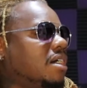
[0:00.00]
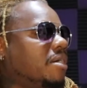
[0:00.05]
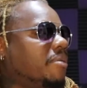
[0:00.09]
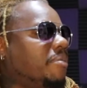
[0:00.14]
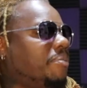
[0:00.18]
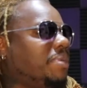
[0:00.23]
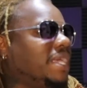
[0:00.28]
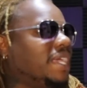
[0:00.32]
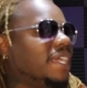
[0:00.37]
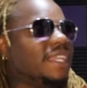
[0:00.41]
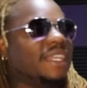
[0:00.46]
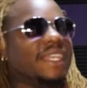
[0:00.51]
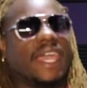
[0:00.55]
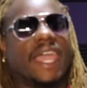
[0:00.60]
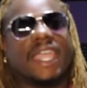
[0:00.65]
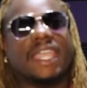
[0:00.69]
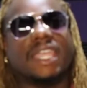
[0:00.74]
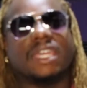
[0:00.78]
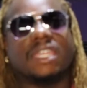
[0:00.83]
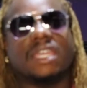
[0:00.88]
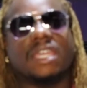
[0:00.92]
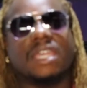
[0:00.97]
being
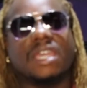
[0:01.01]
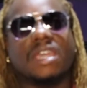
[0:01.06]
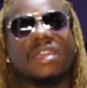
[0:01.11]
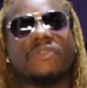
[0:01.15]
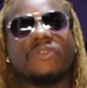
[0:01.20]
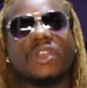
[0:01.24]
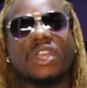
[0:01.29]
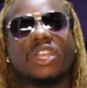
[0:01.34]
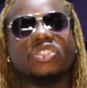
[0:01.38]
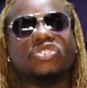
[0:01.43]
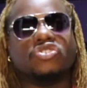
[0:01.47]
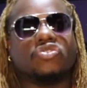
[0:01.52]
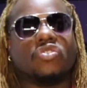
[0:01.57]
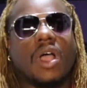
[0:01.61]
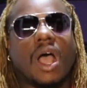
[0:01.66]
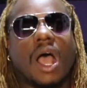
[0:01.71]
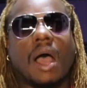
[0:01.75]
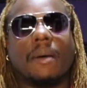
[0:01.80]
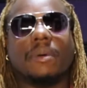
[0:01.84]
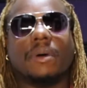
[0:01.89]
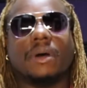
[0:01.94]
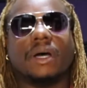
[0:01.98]
negative,
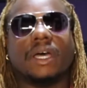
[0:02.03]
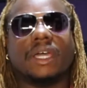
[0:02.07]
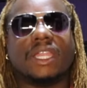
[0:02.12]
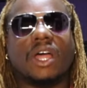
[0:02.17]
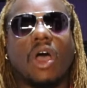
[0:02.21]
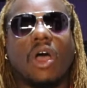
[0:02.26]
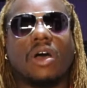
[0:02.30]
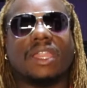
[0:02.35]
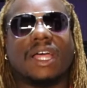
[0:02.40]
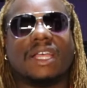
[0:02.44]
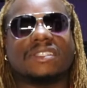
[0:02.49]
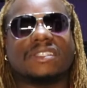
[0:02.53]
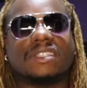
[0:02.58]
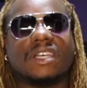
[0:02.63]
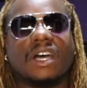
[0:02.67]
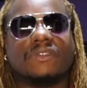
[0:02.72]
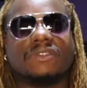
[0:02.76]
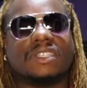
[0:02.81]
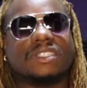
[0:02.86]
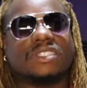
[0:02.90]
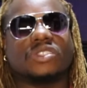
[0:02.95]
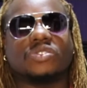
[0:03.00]
drama and all that
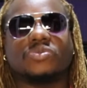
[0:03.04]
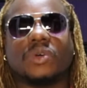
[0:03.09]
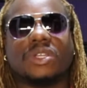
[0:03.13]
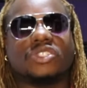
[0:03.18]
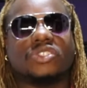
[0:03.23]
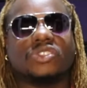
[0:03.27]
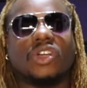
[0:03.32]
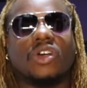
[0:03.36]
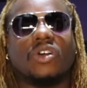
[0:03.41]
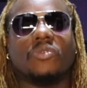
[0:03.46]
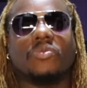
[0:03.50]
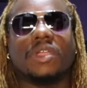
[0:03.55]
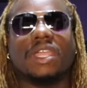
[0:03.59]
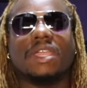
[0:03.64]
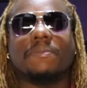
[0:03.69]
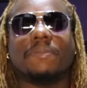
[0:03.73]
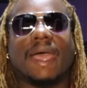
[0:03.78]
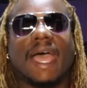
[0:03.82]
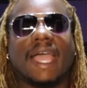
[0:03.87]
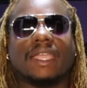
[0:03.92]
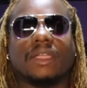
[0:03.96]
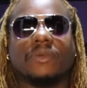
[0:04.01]
stuff, this is what you're going to reap
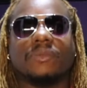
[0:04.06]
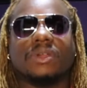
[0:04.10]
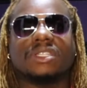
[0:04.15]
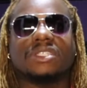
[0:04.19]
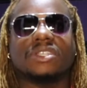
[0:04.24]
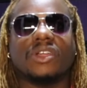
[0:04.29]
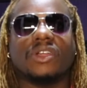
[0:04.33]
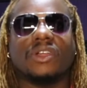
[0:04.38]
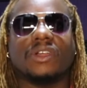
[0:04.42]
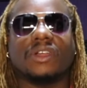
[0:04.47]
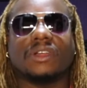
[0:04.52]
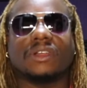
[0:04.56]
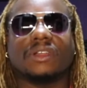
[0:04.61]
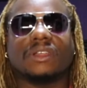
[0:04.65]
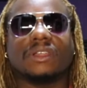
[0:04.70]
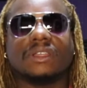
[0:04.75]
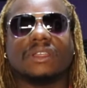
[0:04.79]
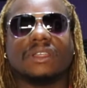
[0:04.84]
back in return.